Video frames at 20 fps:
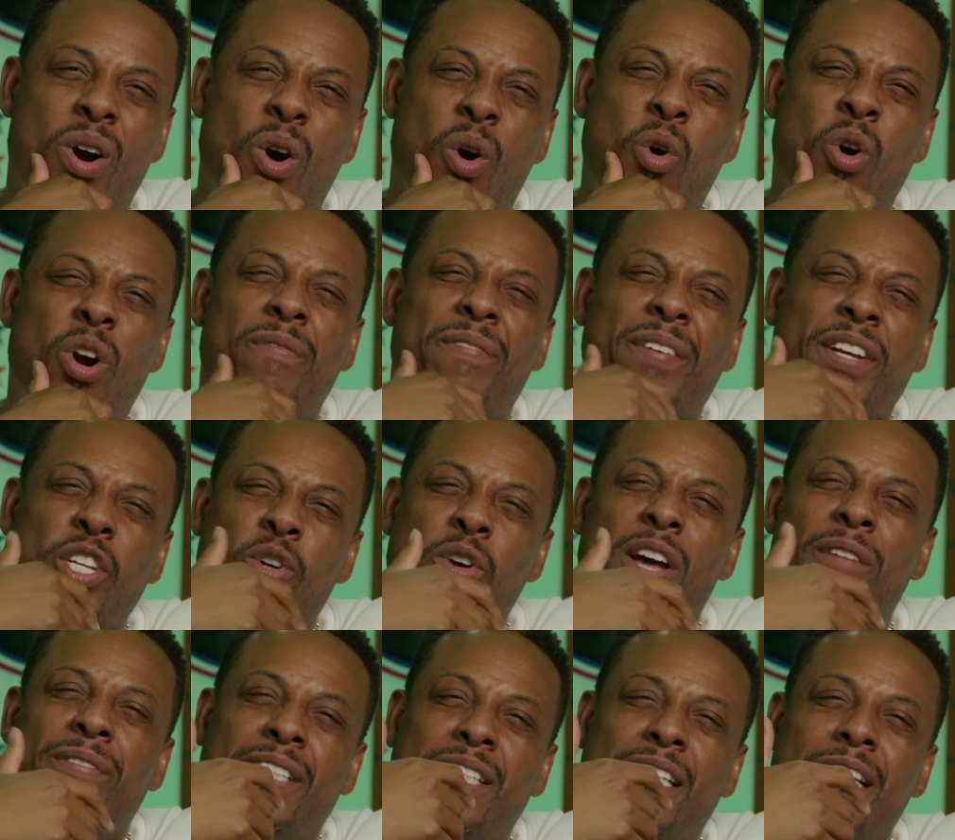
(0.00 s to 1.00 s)
Or if a
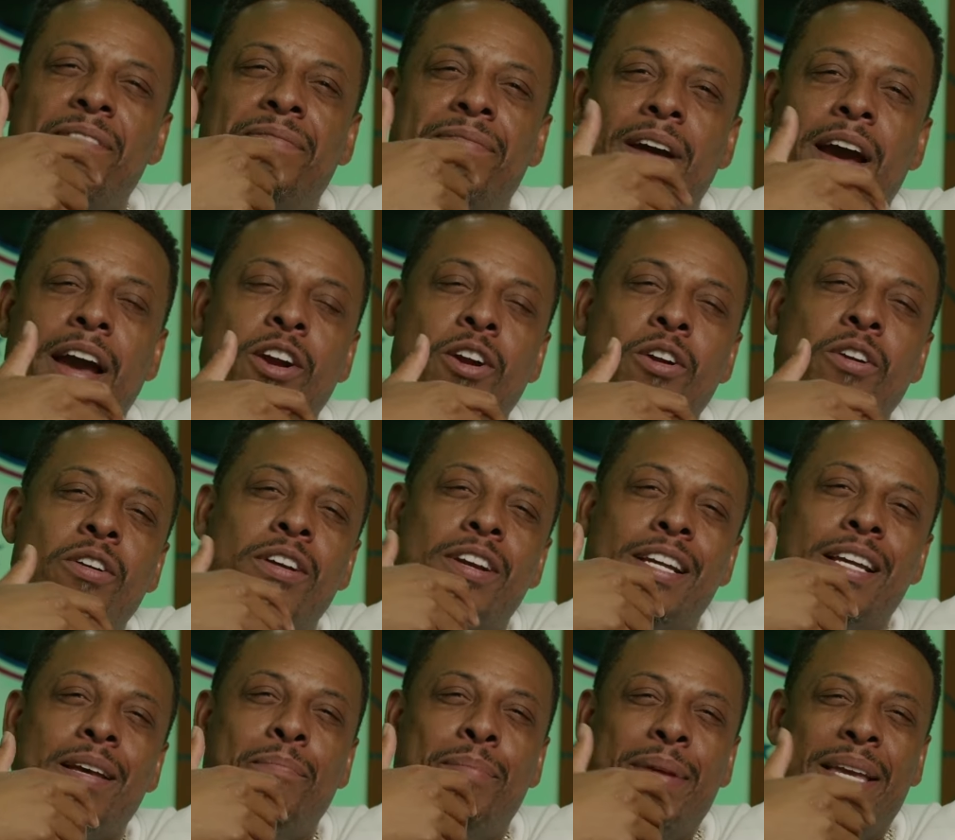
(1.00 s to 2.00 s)
UFC fighter
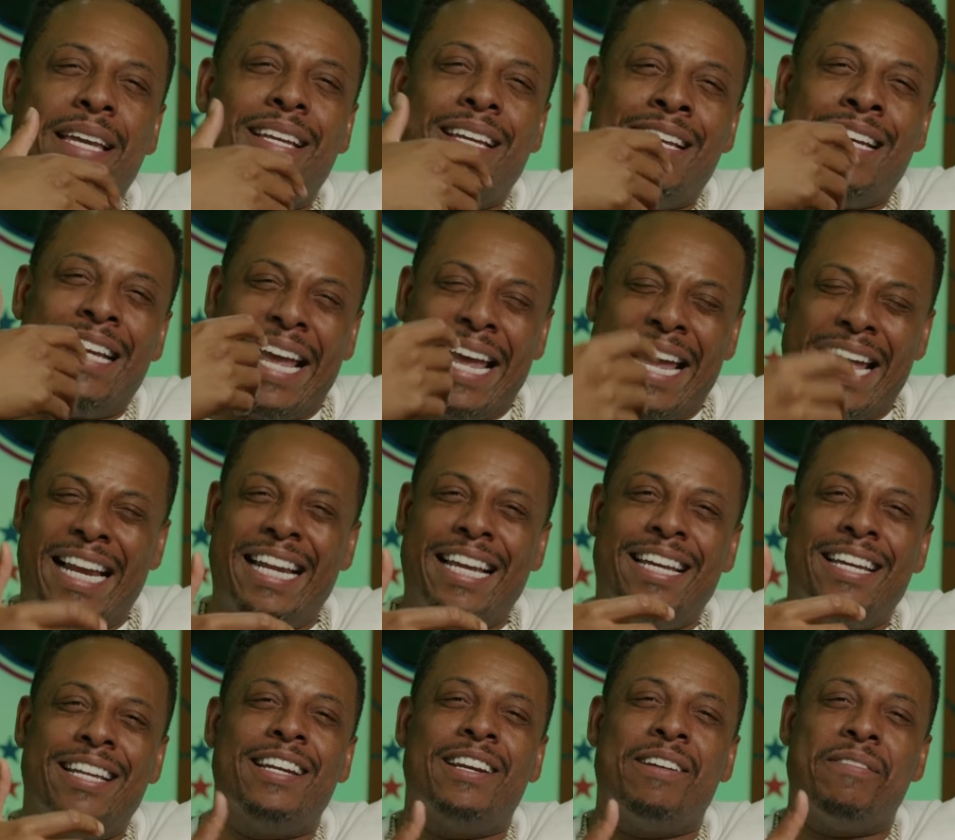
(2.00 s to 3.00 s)
can beat an
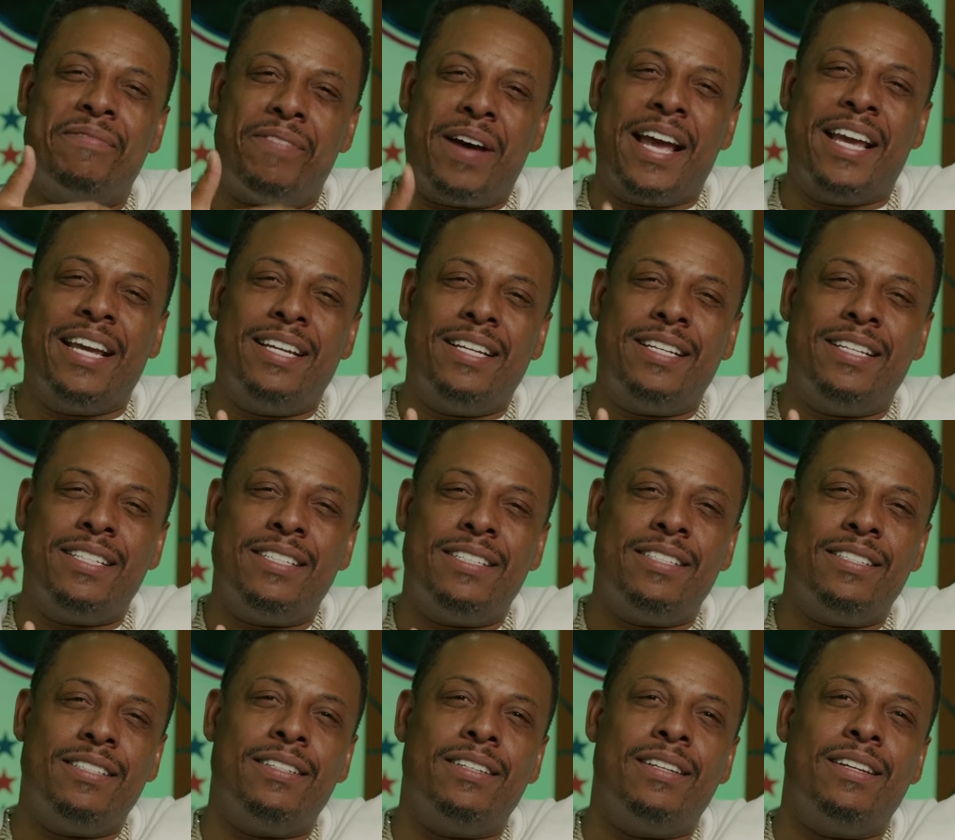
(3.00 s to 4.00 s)
alien in a fight?
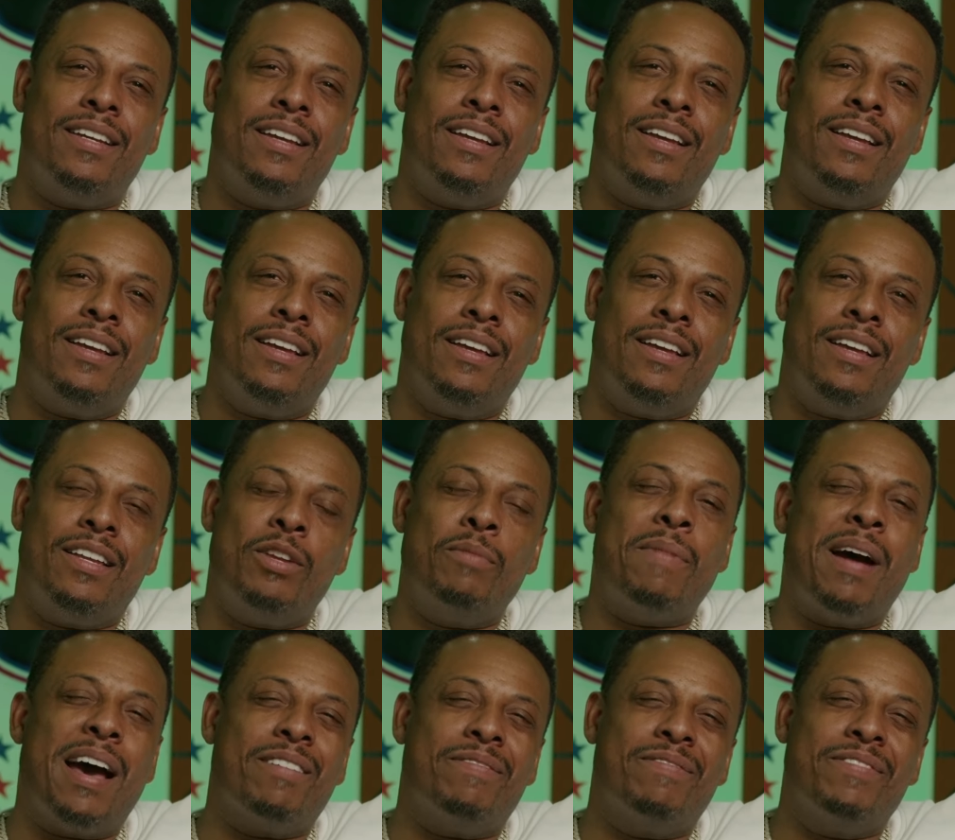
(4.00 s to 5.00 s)
You
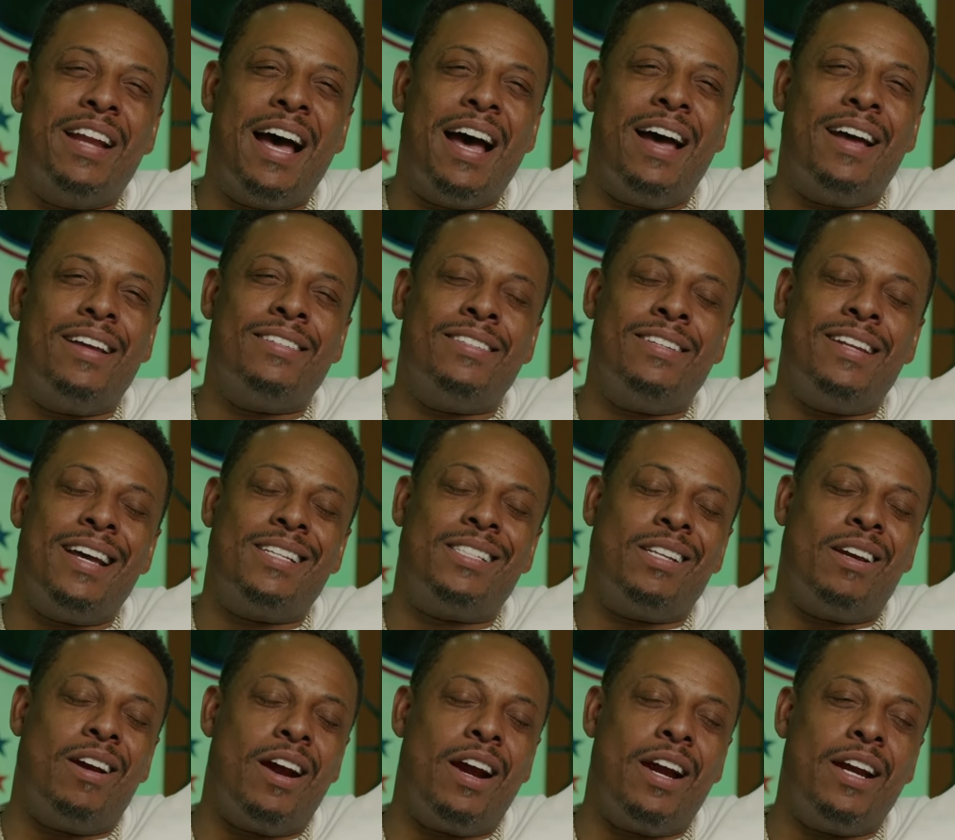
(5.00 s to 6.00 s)
might have not, and
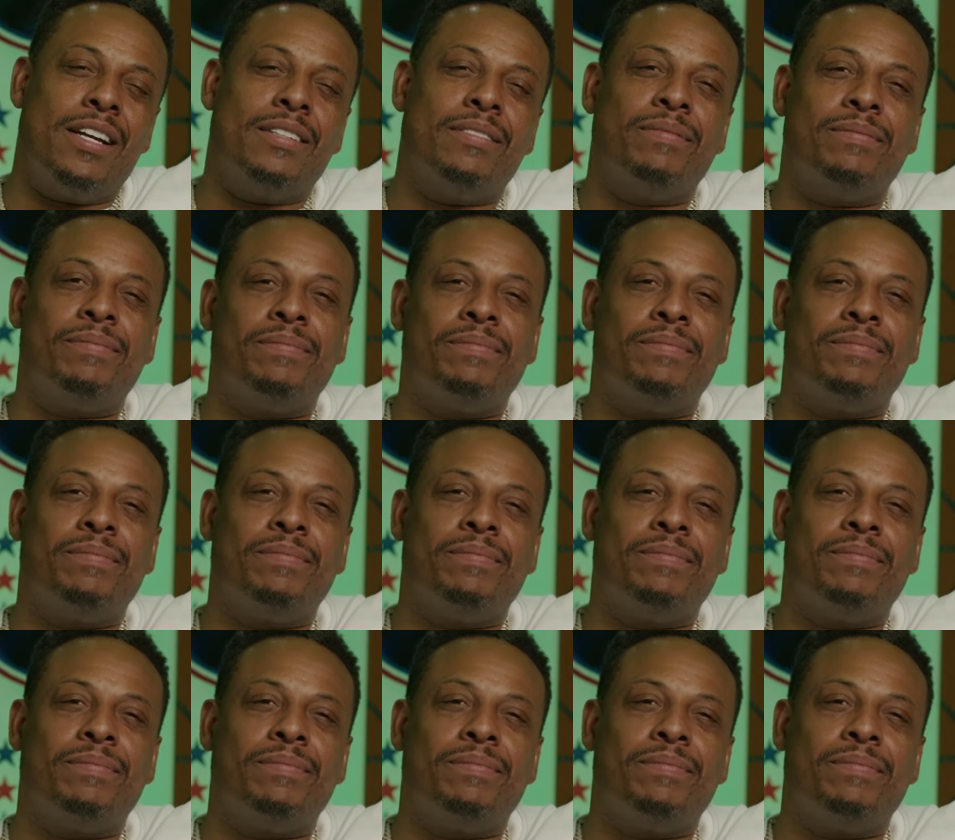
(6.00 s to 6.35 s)
that's all right.